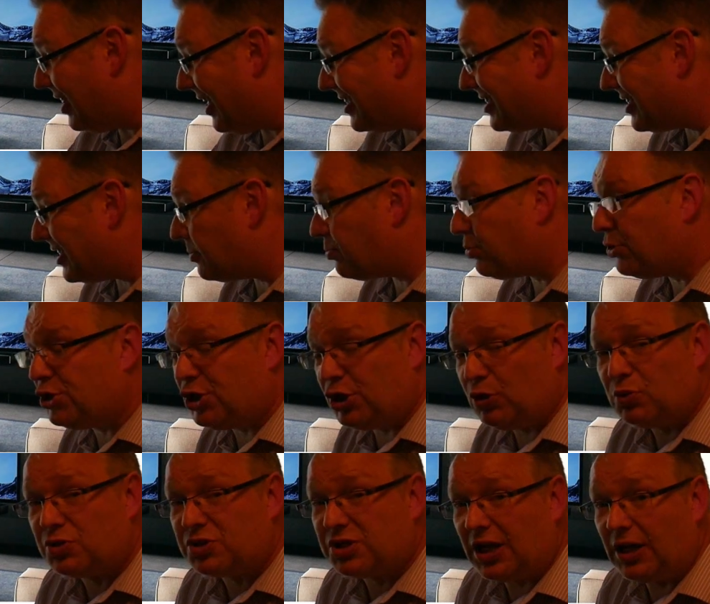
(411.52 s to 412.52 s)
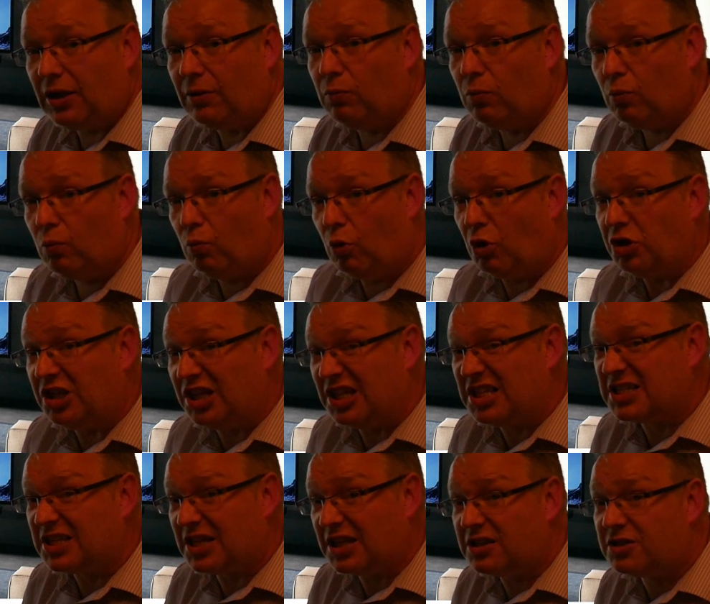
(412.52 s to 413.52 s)
this is producing what you're
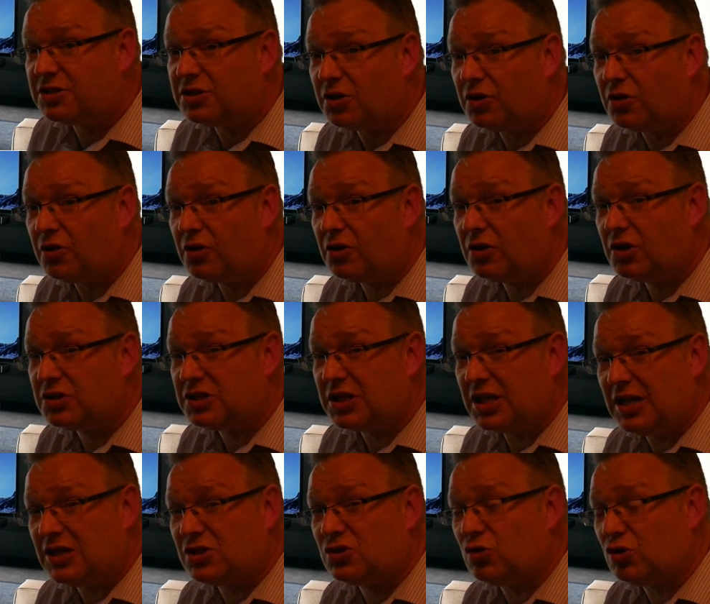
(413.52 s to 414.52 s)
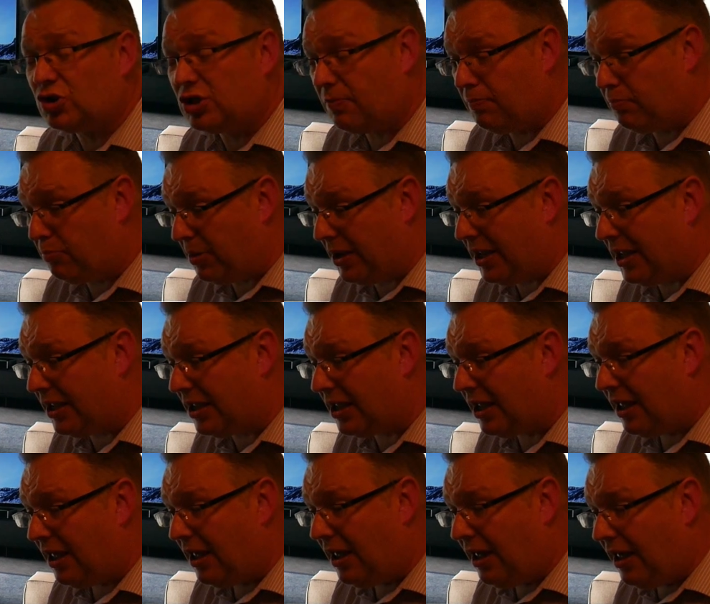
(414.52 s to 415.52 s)
listening to, because it is such a big.
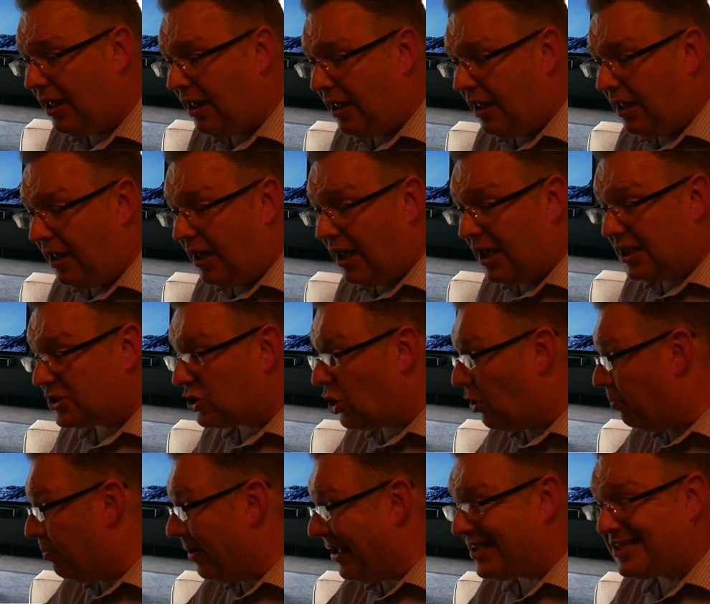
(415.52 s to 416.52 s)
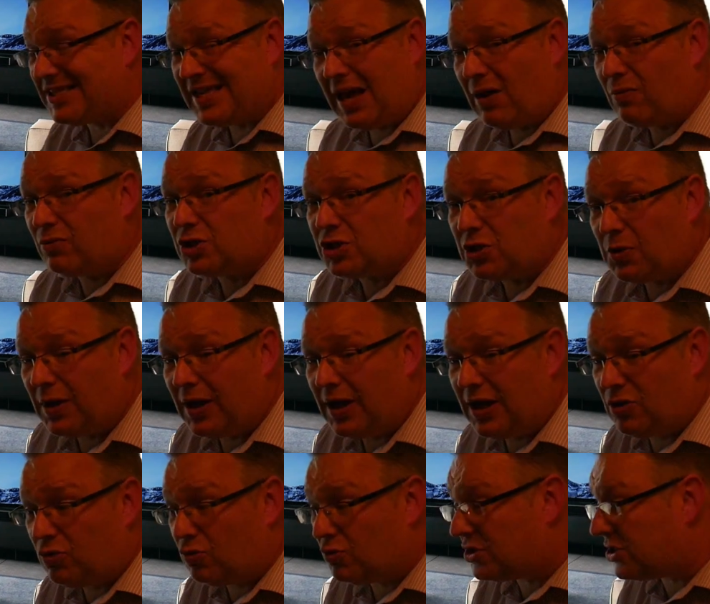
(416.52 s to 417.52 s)
It's got big sound to it.
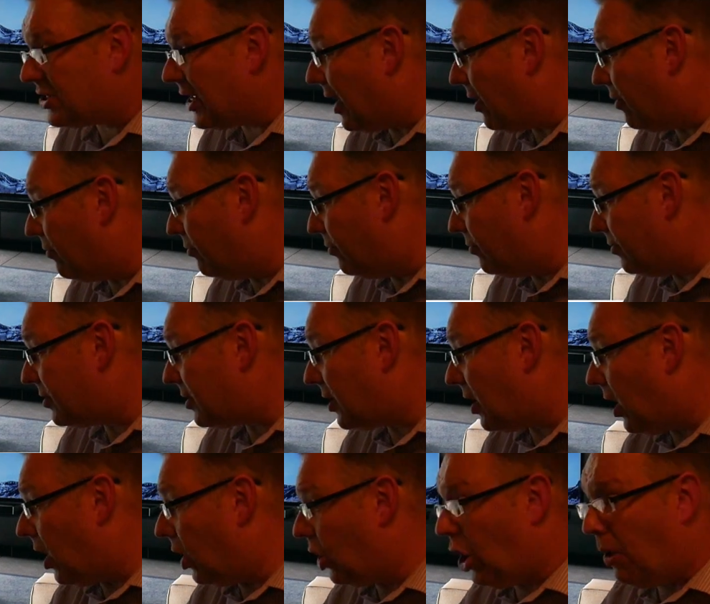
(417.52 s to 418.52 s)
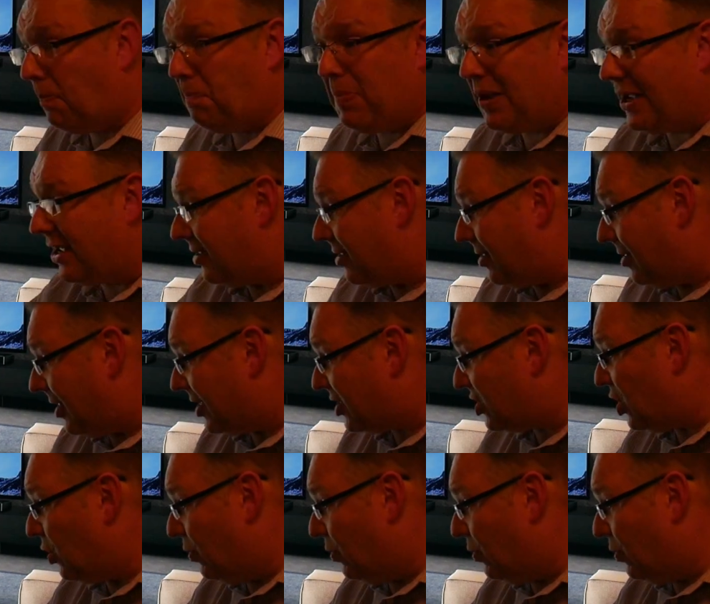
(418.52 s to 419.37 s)
It does sound a lot bigger than this